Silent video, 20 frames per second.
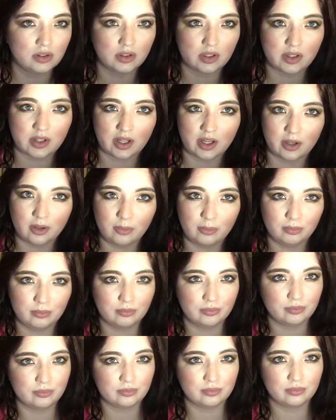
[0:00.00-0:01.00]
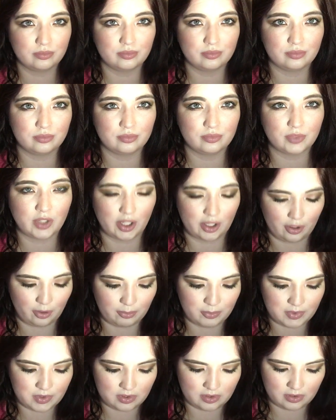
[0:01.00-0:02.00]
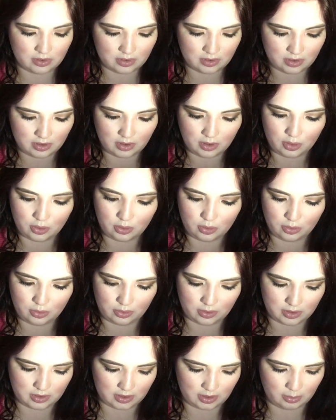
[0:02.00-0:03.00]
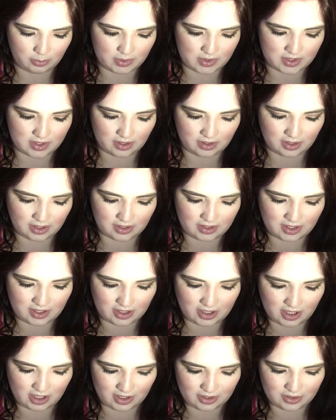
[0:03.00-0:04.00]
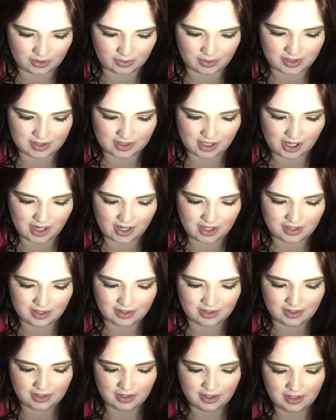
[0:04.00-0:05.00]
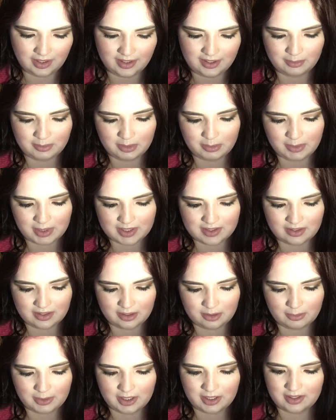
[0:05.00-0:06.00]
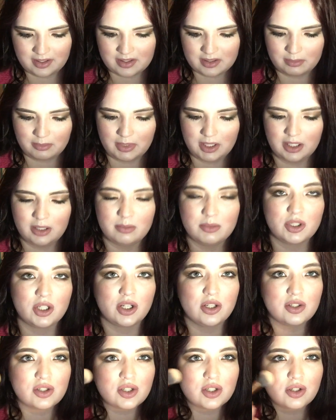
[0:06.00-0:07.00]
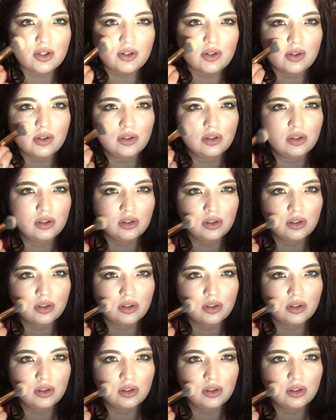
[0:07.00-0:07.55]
Does that help? That helped. Ooh, I almost dug into the contour shade. I'm gonna mix a little bit of this medium shade too.